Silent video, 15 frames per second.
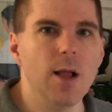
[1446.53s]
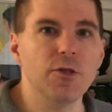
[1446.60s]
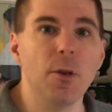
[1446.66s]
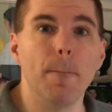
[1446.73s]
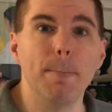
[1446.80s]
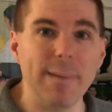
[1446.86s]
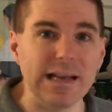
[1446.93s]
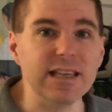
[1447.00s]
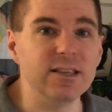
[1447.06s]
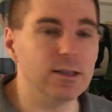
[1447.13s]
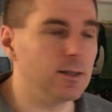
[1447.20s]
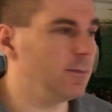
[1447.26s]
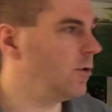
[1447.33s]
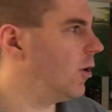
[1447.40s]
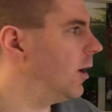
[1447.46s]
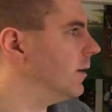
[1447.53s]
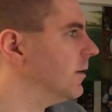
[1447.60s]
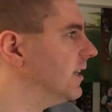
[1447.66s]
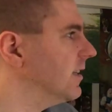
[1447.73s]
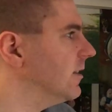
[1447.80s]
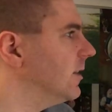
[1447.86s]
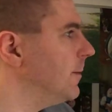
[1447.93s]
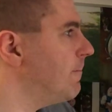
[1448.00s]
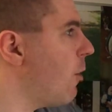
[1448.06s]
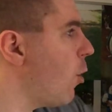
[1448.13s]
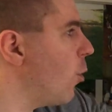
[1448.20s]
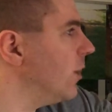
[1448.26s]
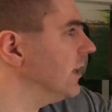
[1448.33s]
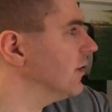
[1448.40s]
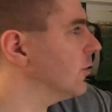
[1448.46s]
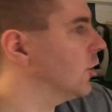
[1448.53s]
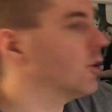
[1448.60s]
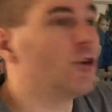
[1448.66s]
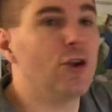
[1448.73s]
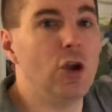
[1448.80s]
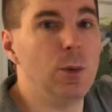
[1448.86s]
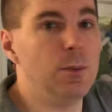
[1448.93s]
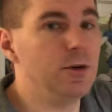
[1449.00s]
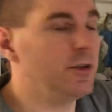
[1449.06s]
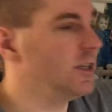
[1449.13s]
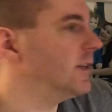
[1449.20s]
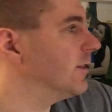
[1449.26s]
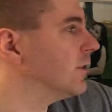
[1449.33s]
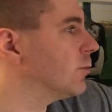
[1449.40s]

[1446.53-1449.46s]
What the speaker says: to base them on, because the points are cumulative.